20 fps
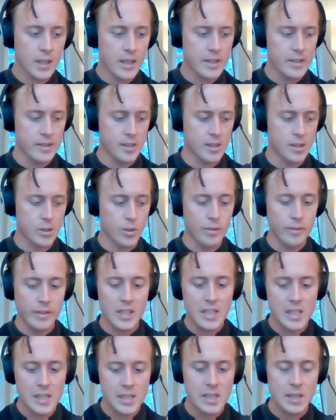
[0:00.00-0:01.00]
It's a sort of
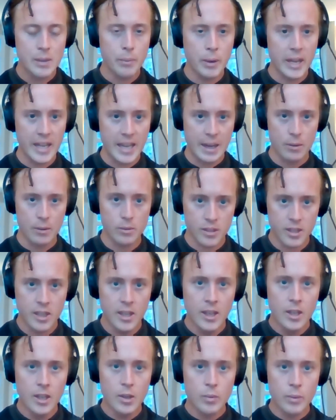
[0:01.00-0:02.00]
easy way out
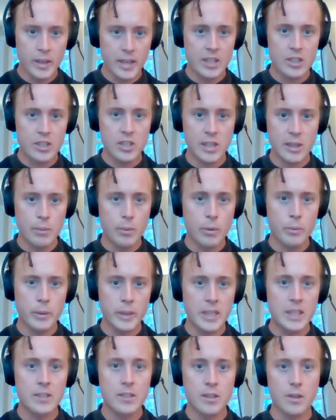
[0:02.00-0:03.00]
when actually what we
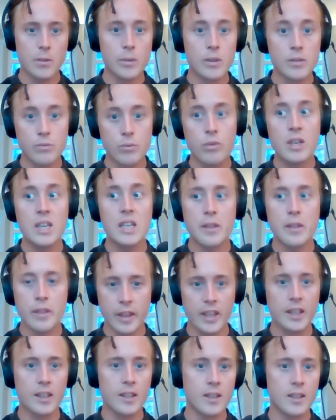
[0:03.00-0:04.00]
need to do is
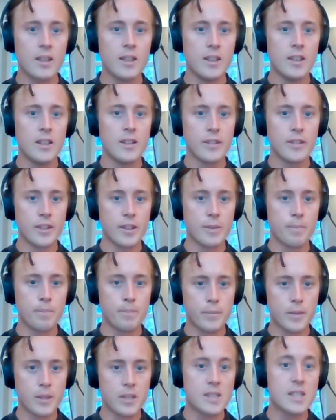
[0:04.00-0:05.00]
rethink the,
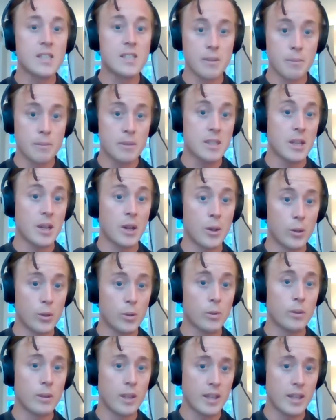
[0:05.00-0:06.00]
the system as a
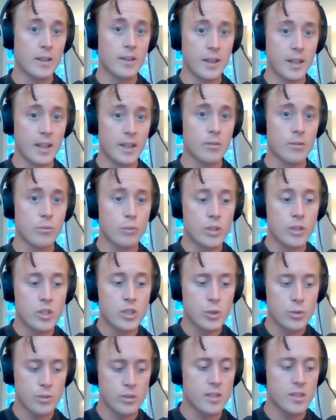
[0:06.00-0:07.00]
whole and, and
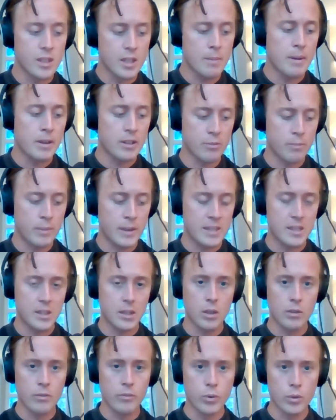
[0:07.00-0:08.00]
reduce the amount of plastic
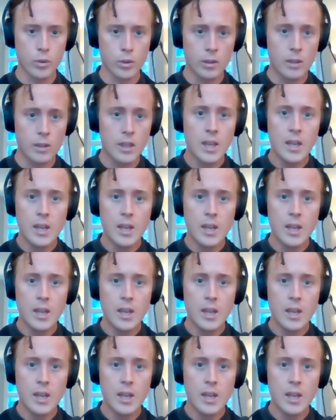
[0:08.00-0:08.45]
overall.